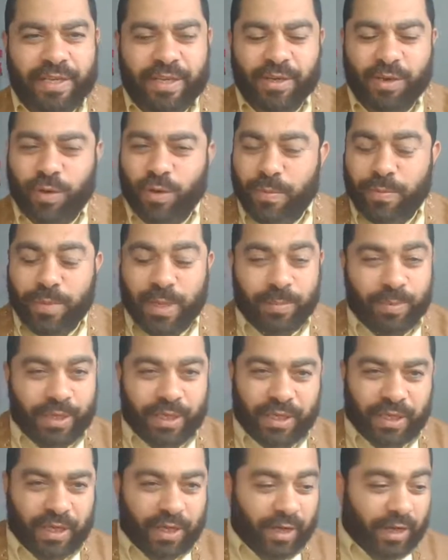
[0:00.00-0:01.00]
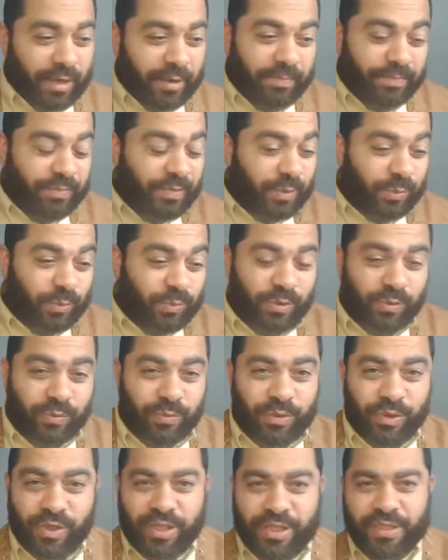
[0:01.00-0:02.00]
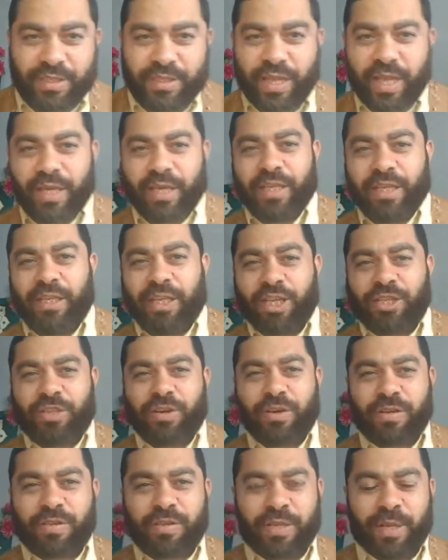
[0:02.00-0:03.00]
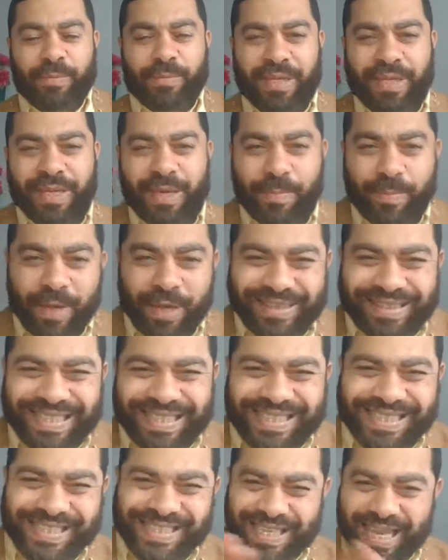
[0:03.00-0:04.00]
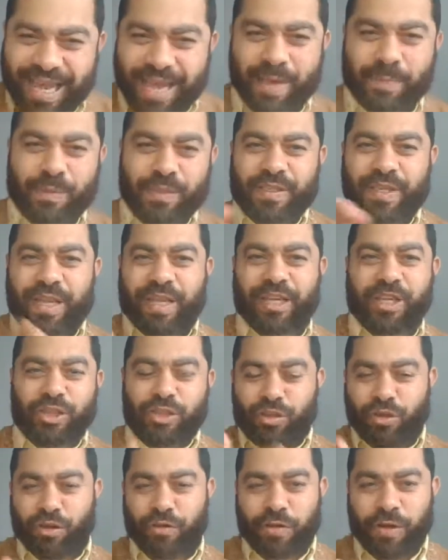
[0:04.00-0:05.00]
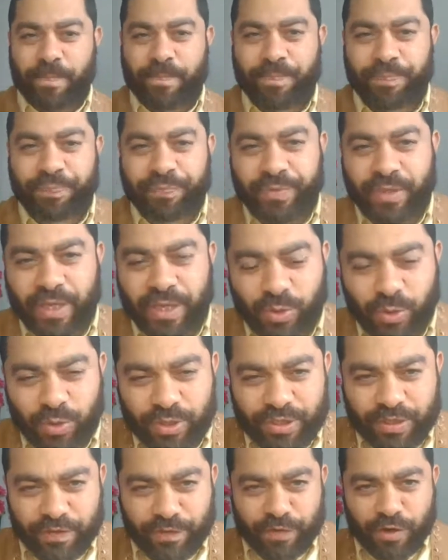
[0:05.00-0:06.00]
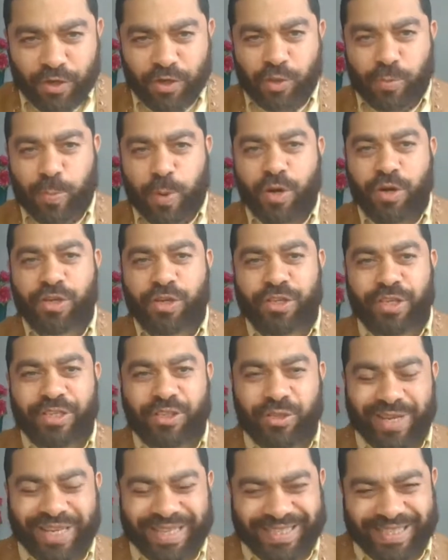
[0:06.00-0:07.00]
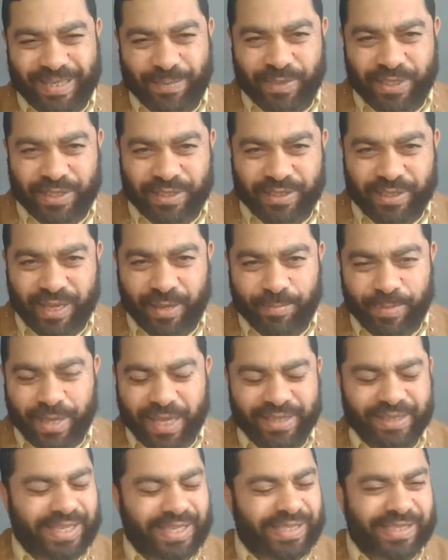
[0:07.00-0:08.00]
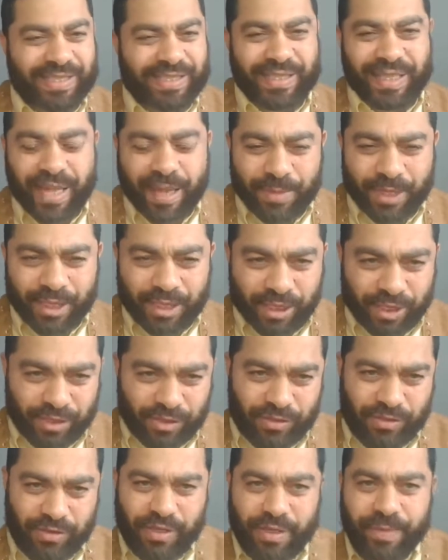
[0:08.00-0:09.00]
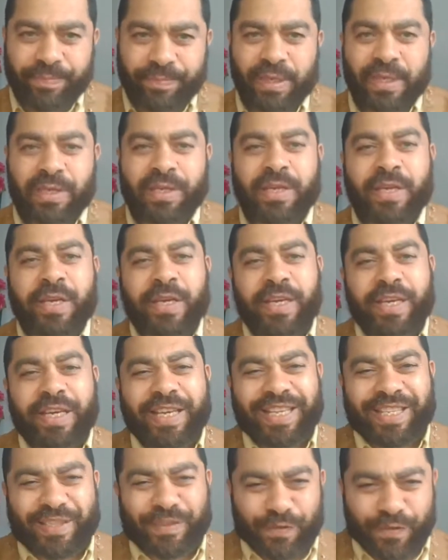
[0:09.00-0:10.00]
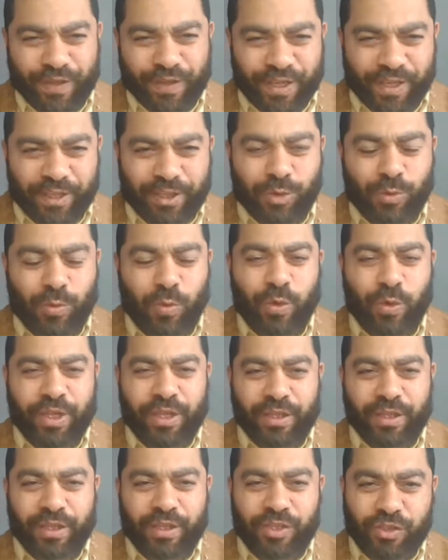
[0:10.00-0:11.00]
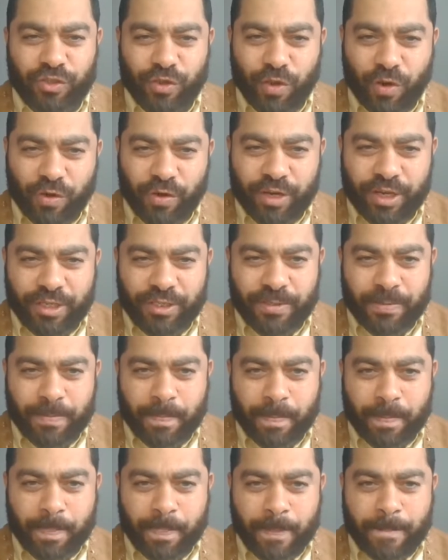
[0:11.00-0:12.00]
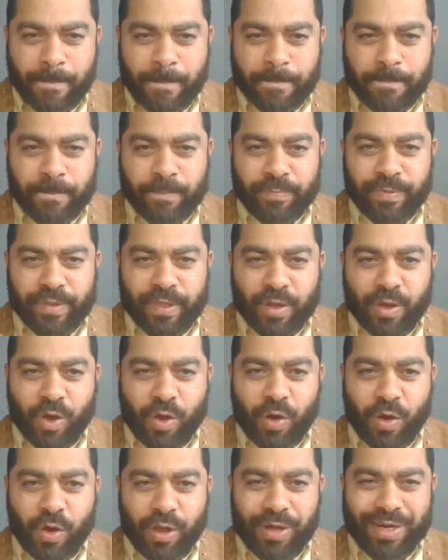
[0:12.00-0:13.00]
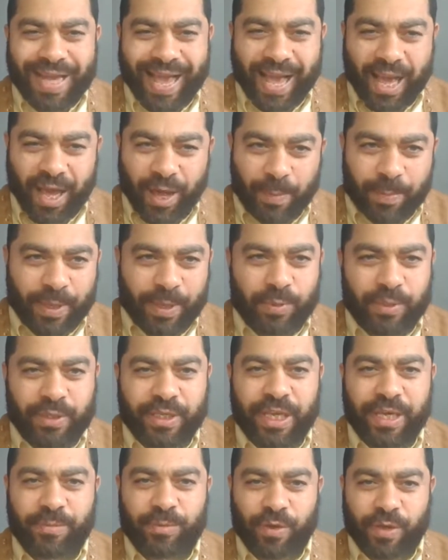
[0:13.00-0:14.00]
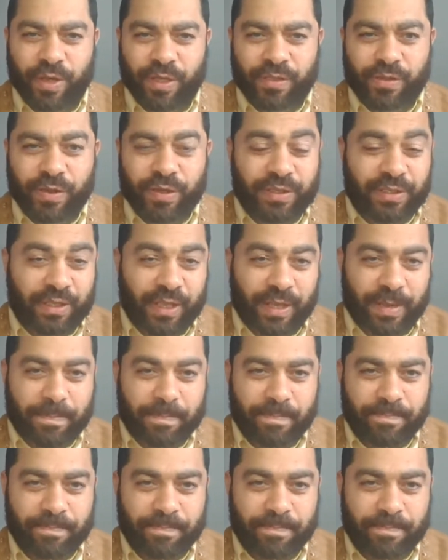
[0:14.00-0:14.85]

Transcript: or maybe there is like a lecture or something about the steps that he took. He was the first Persian to accept Islam, and the Islamic history is filled with stories on how people came to Islam.